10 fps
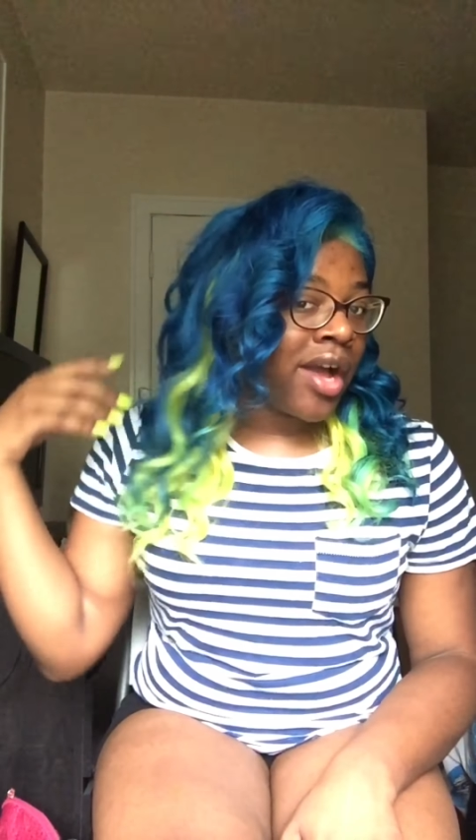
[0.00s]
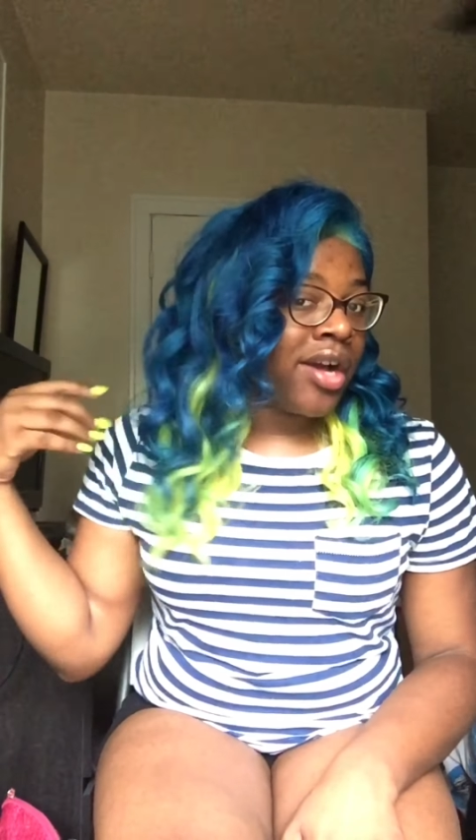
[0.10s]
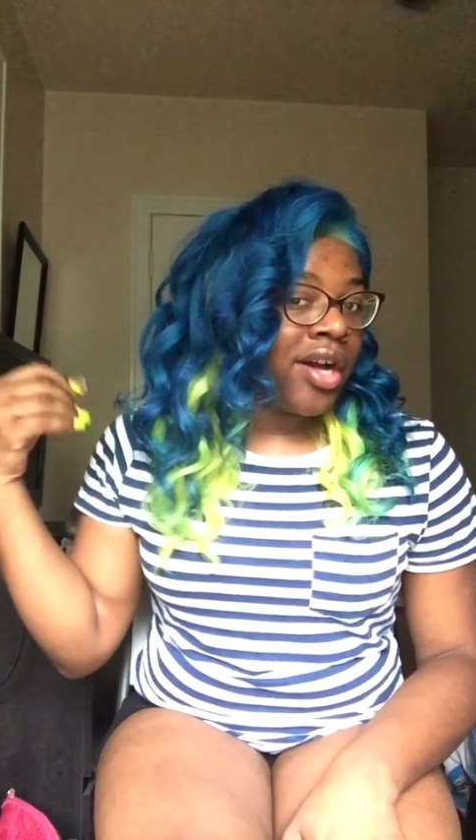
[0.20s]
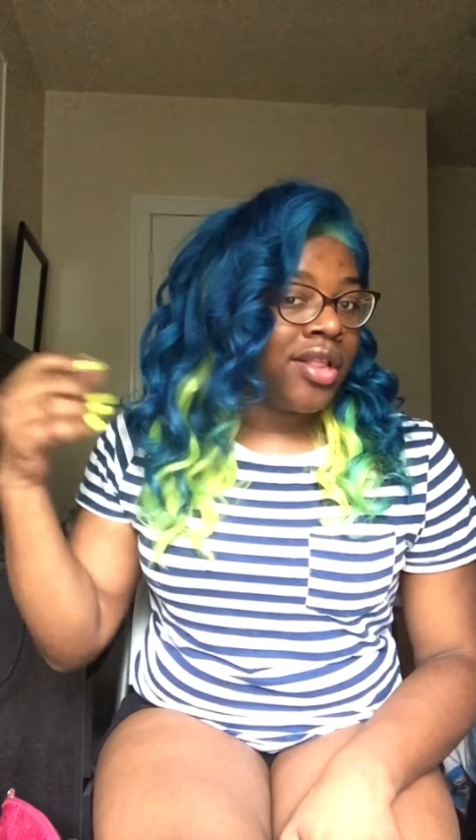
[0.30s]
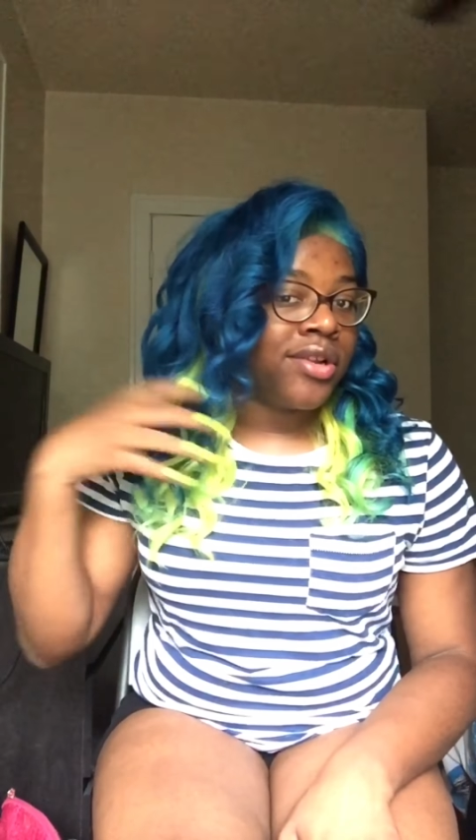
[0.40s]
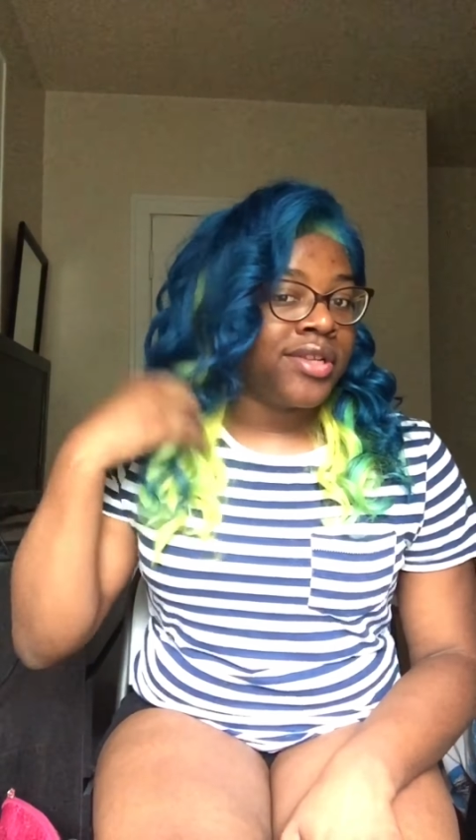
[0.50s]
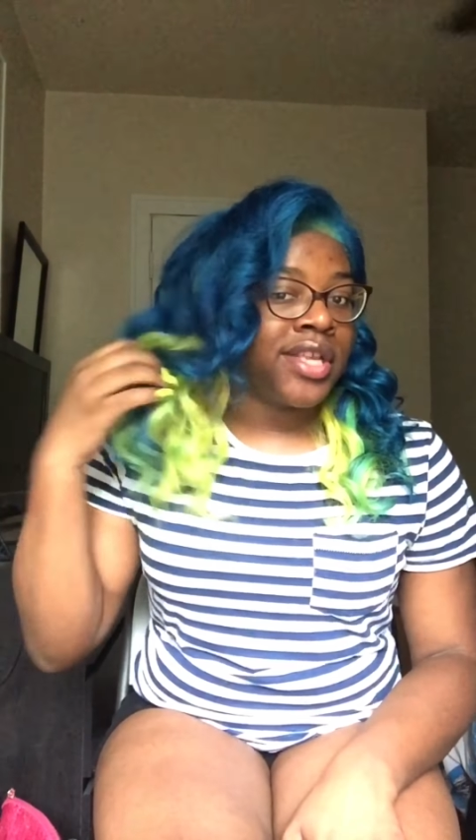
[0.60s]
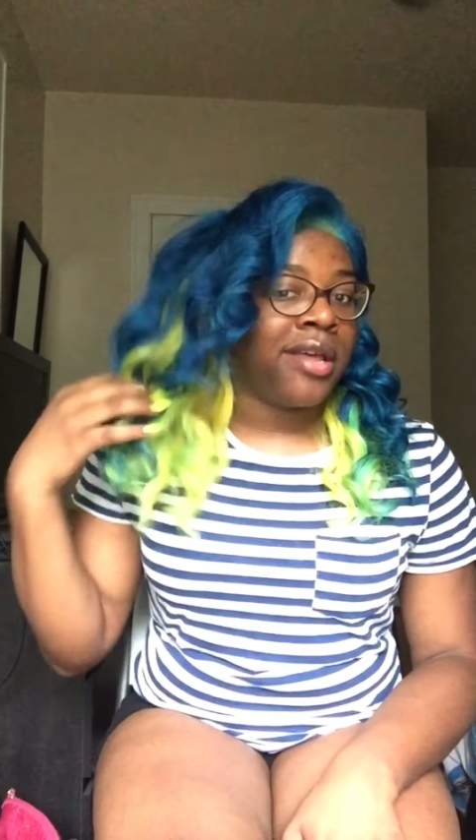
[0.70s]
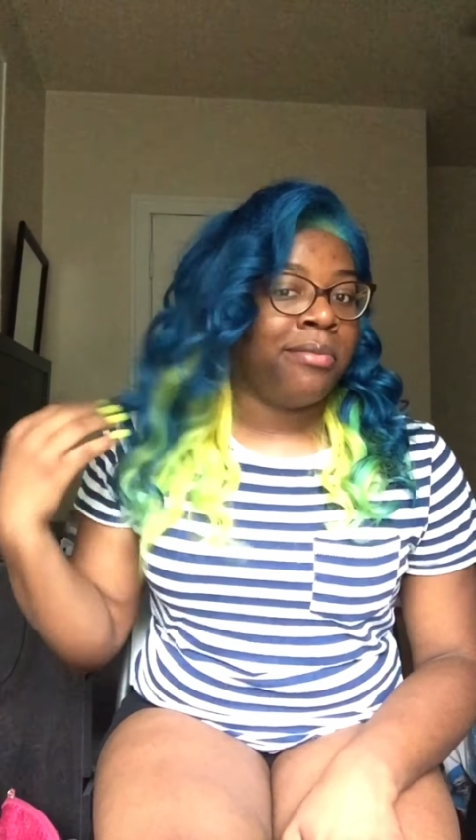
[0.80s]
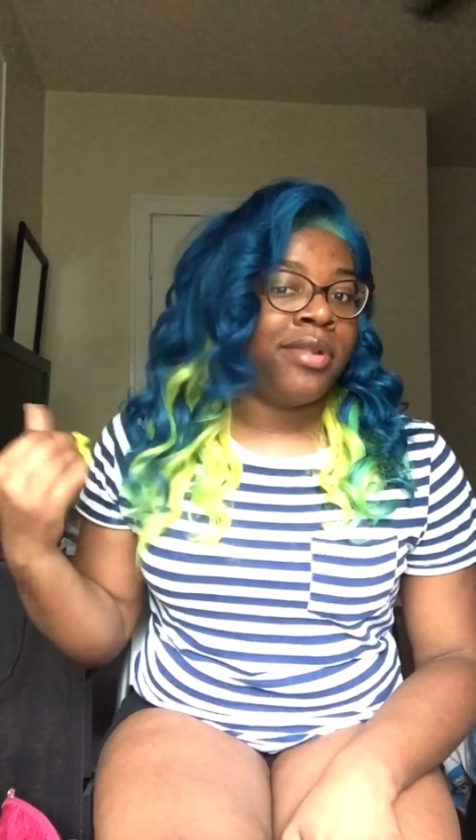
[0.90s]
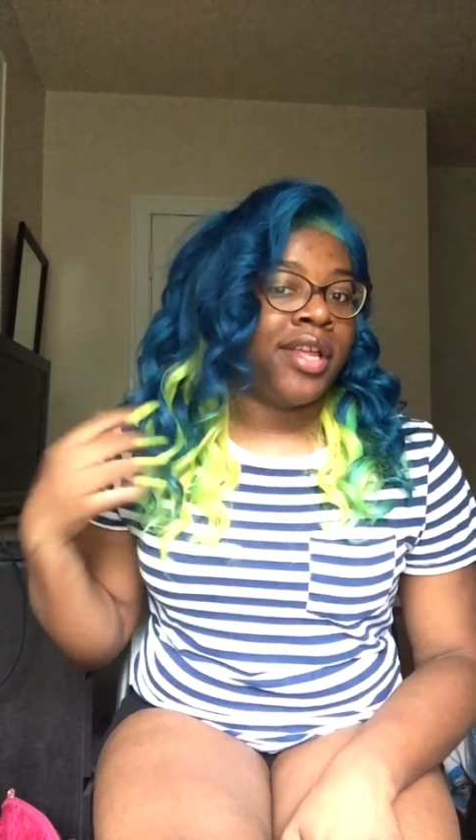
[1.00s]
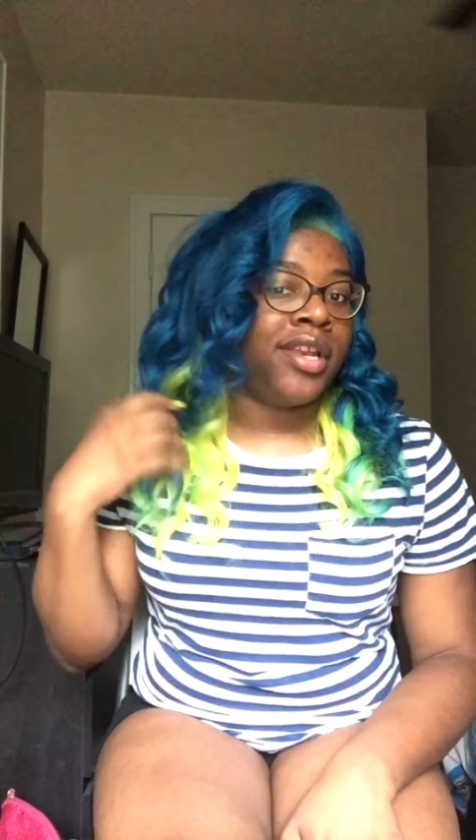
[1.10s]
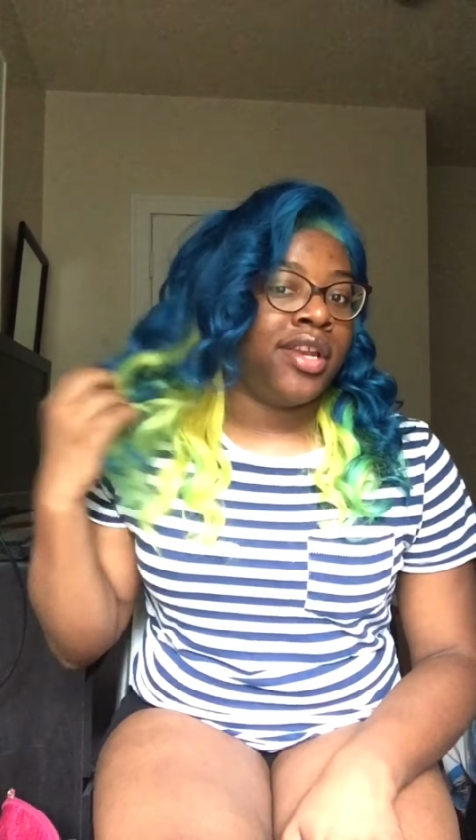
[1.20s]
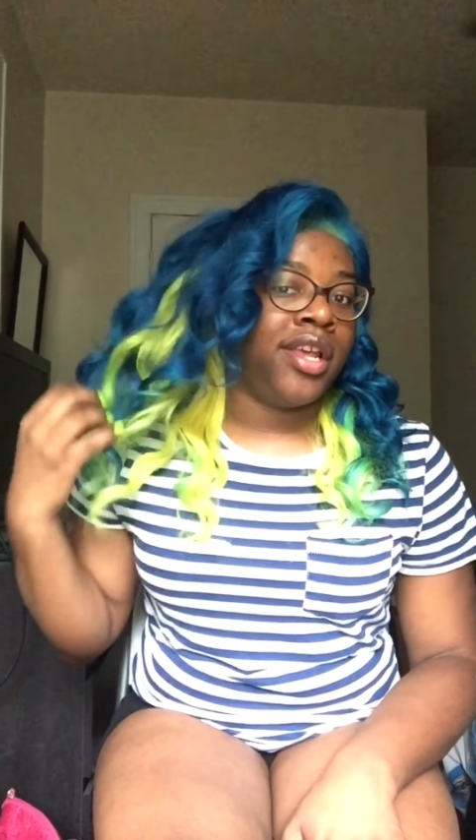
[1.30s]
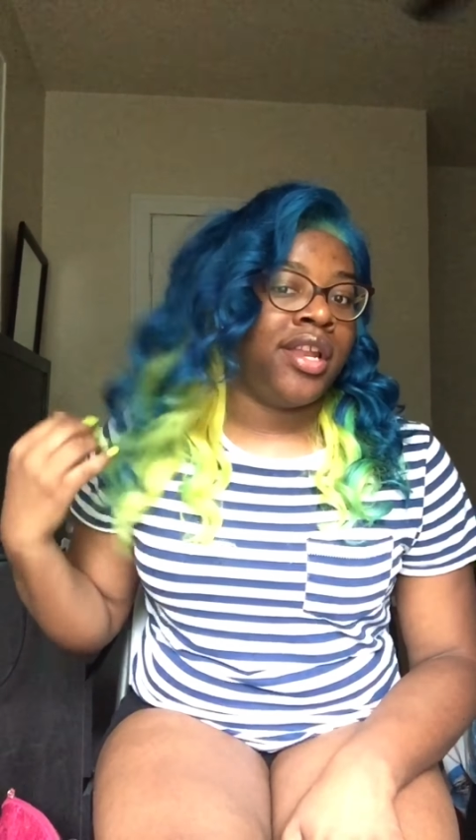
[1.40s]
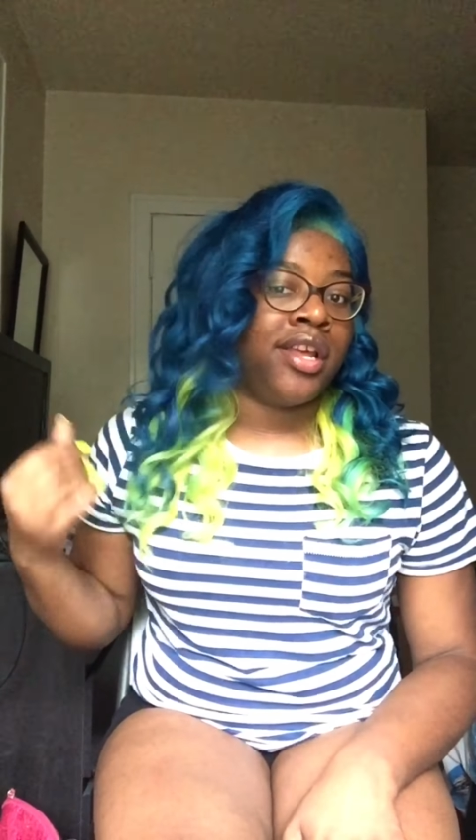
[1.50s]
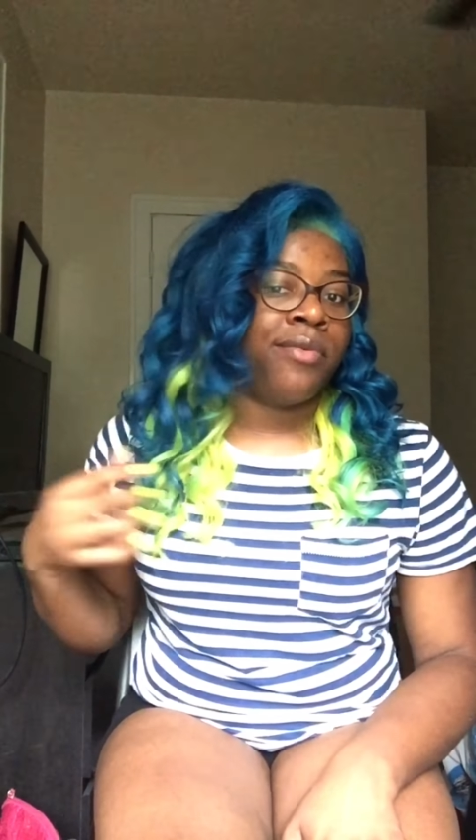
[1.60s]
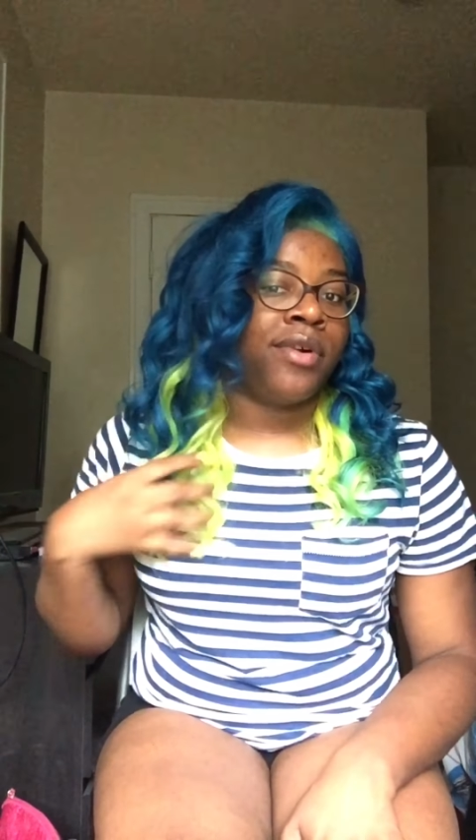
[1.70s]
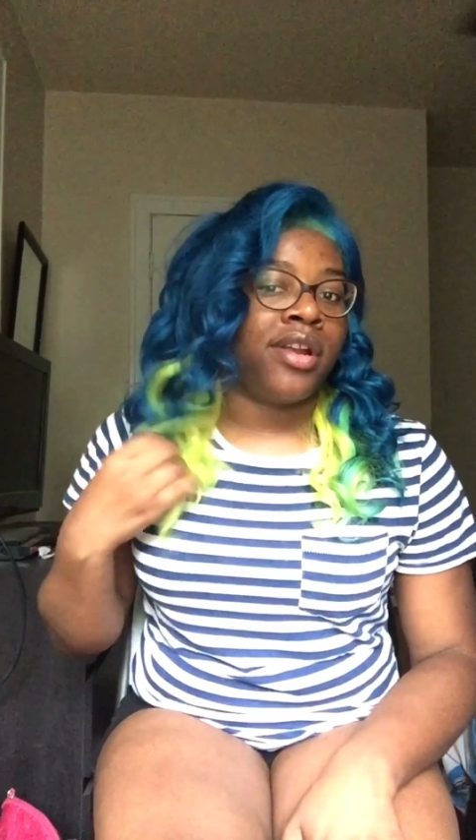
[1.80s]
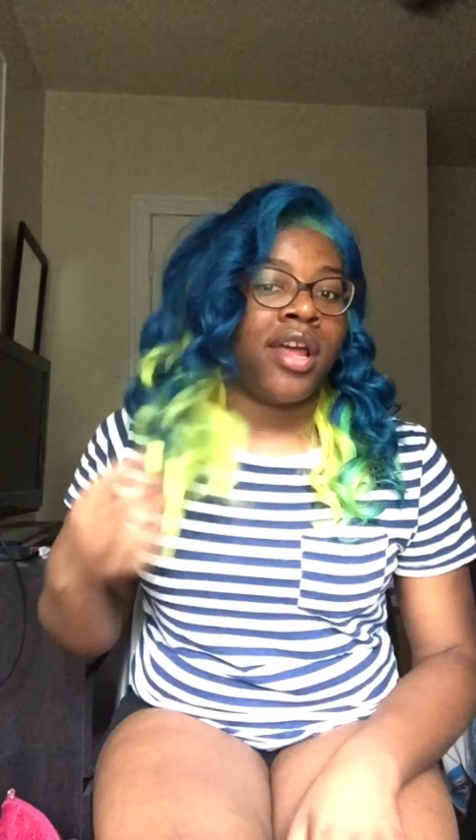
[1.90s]
colors and blending and
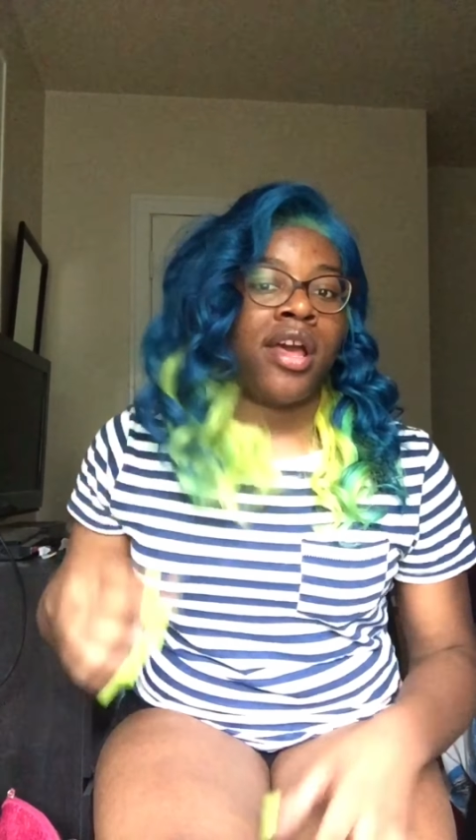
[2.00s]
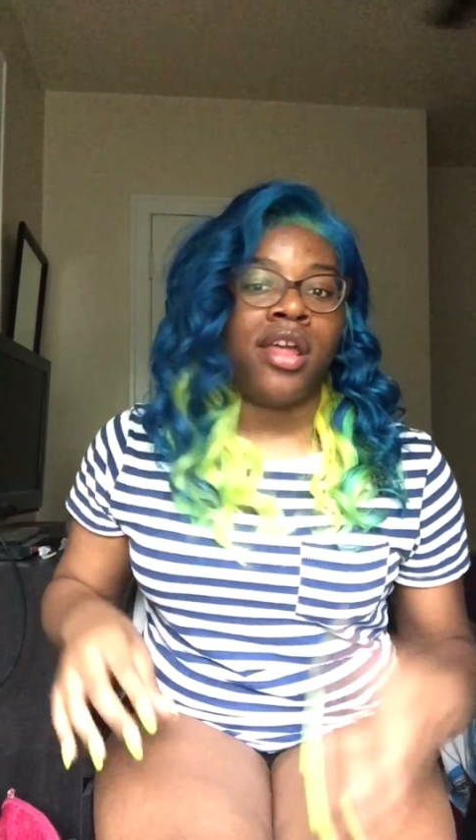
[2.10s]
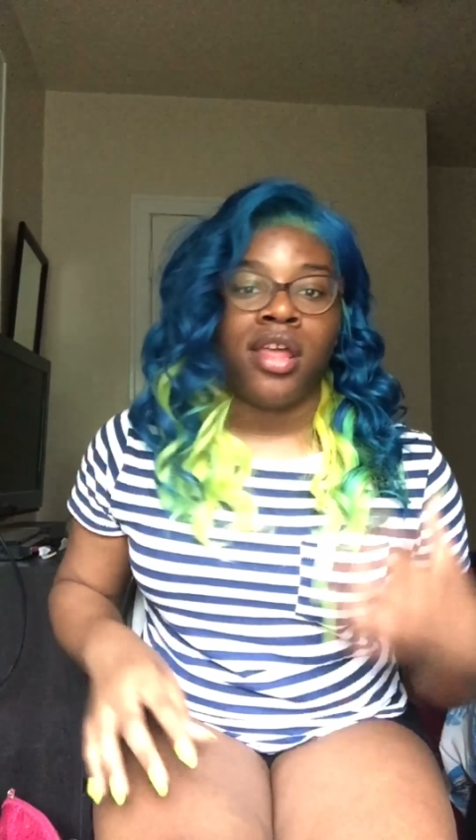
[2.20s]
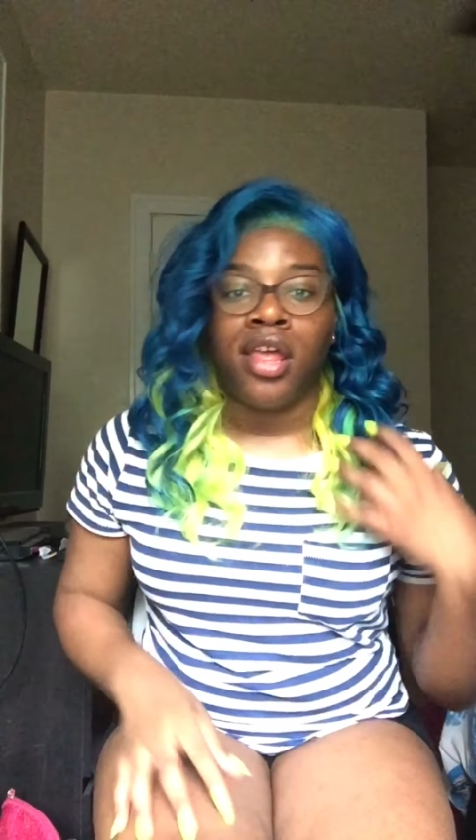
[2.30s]
whatnot.